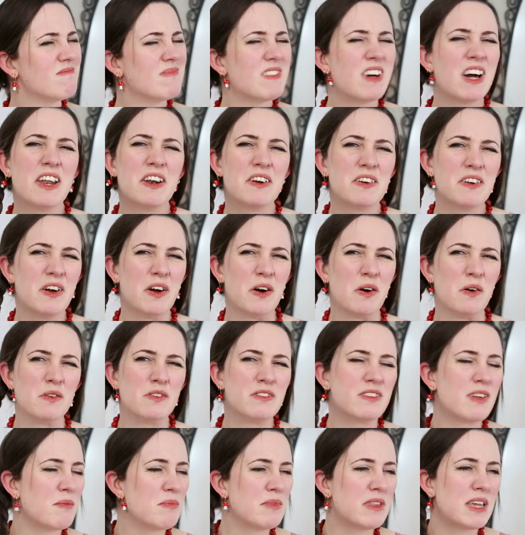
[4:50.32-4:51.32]
I don't
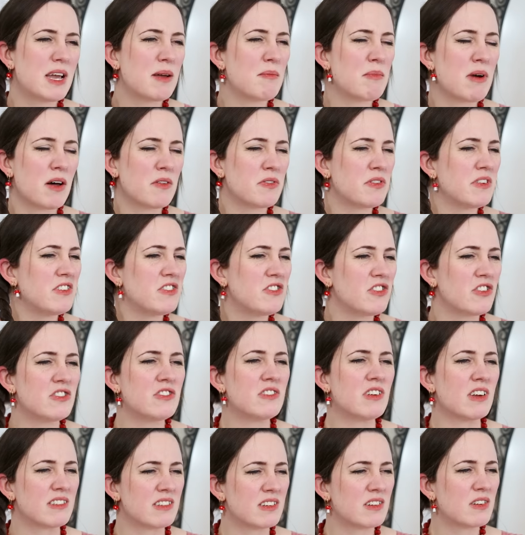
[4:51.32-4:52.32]
know, something about this
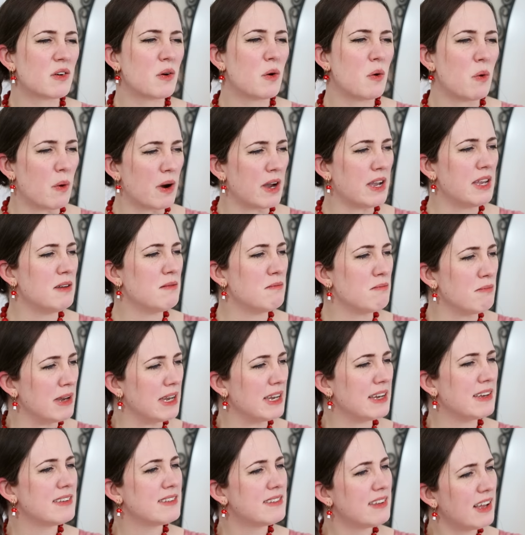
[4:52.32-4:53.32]
just doesn't quite
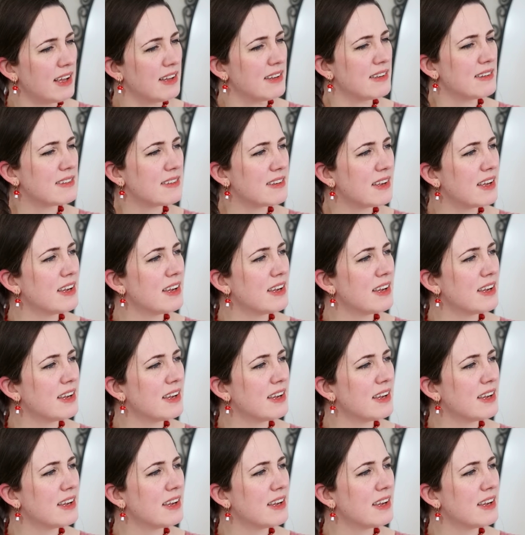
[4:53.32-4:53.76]
make sense.